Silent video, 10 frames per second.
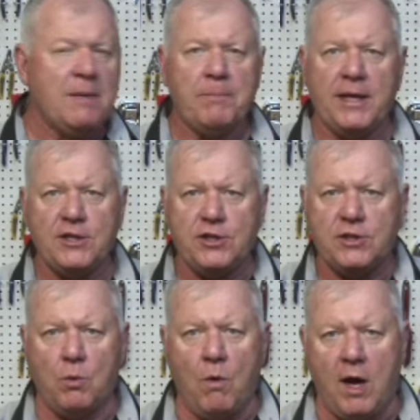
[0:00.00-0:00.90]
But it's just
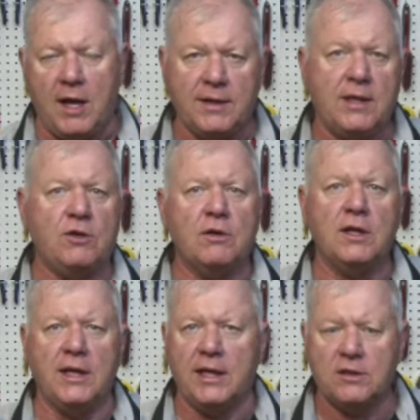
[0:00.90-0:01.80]
a wand that you can
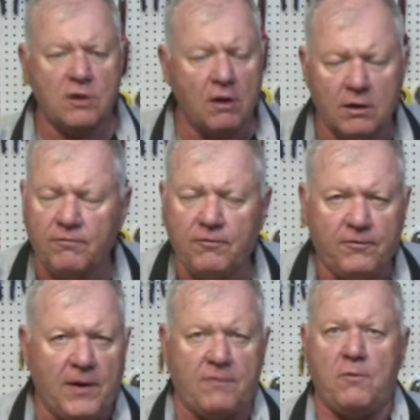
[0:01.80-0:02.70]
get. It's called
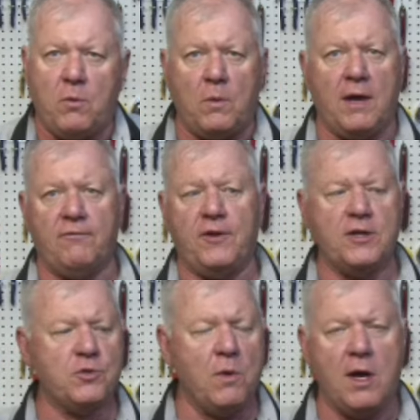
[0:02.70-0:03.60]
a
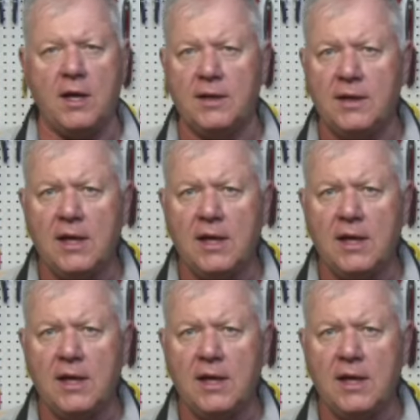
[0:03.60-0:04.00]
flush wand.